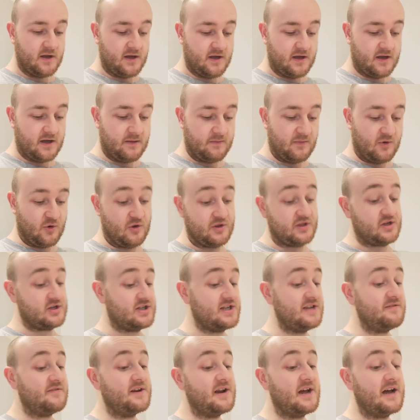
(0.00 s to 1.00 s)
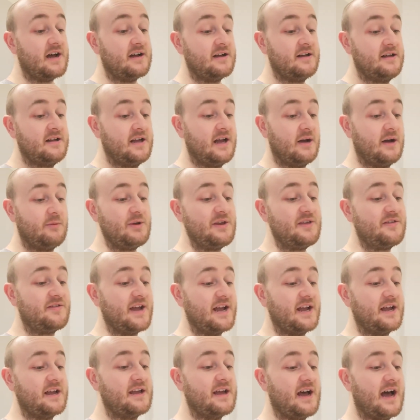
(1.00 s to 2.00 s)
There's even a wee
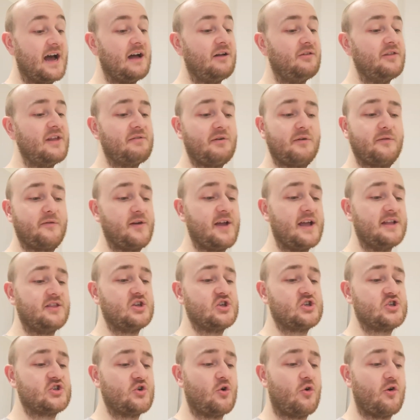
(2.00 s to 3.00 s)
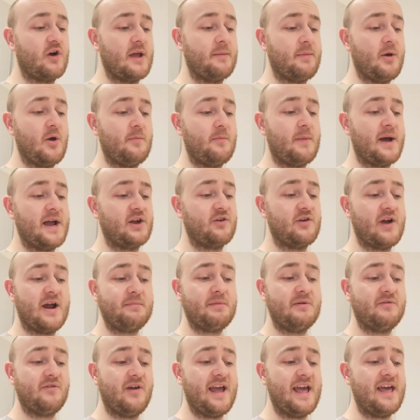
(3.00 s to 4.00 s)
thing. I'll never forget the story about my
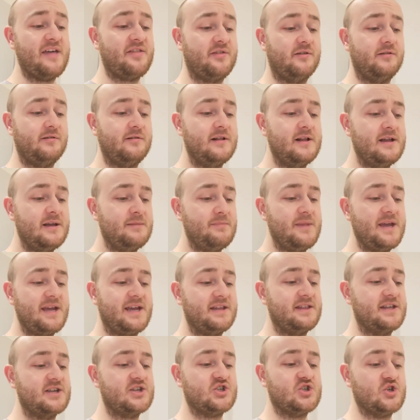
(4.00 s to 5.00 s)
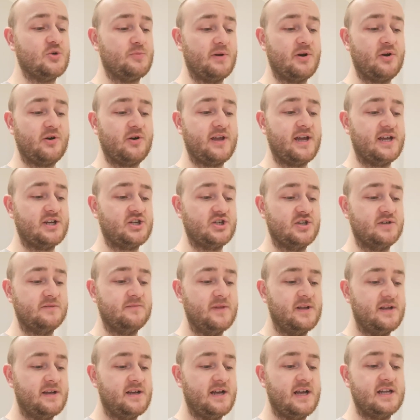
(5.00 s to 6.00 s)
grandmother Ethel making this soup in her kitchen.
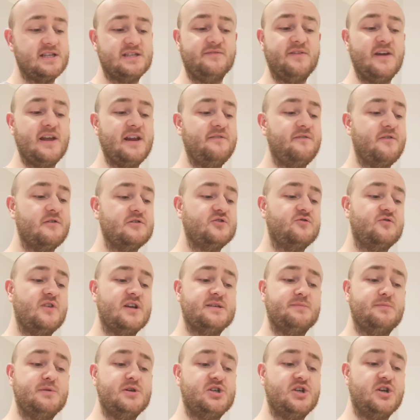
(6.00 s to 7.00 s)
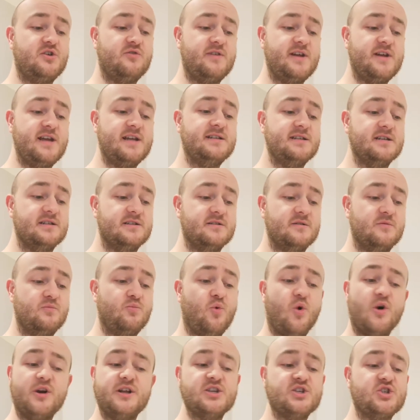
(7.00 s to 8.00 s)
It's the very first recipe she created, and
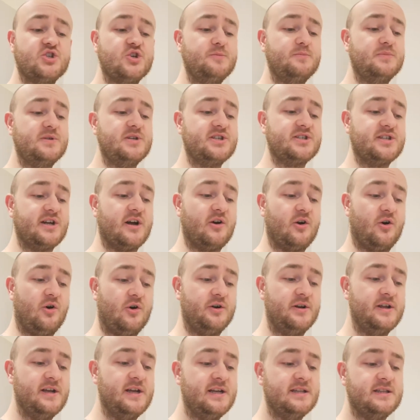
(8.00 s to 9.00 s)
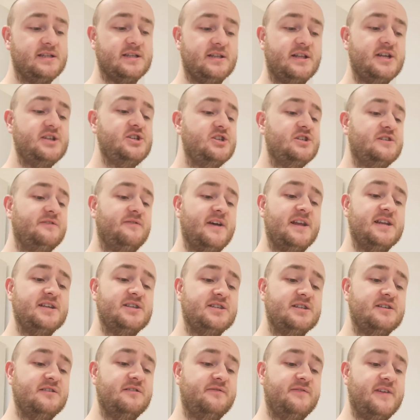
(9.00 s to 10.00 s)
what a soup to start on. Delicious
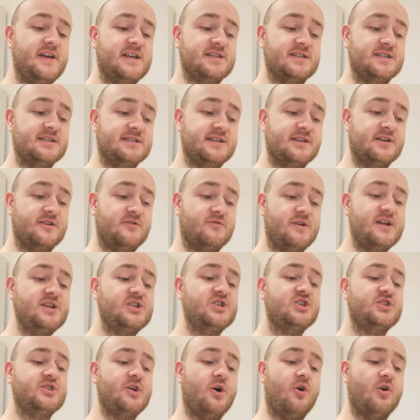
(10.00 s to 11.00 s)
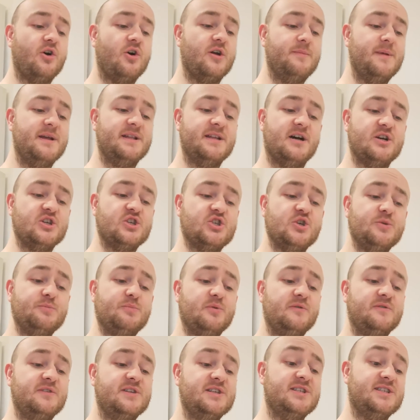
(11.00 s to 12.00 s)
venison and pheasant in a rich stock made it a soup
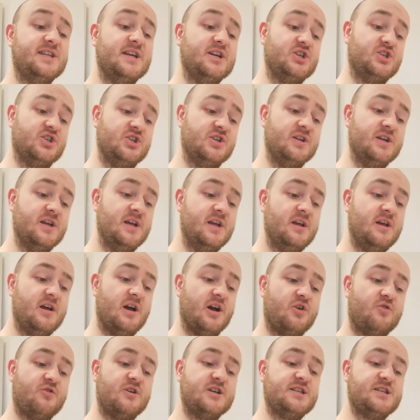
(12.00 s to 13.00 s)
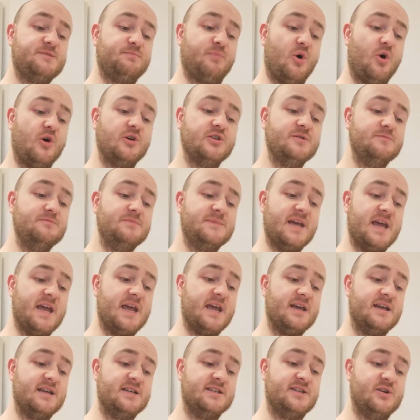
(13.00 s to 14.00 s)
of distinction. A crisp autumn
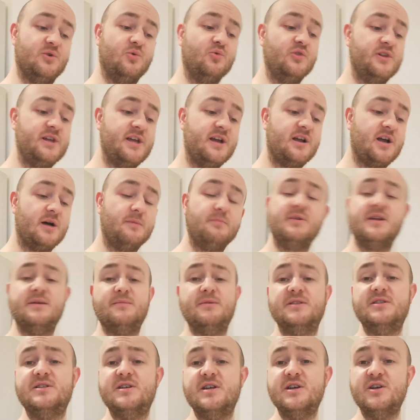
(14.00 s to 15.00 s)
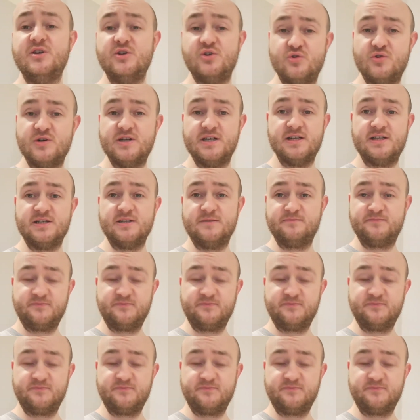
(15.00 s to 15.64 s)
day is the only accompaniment you need.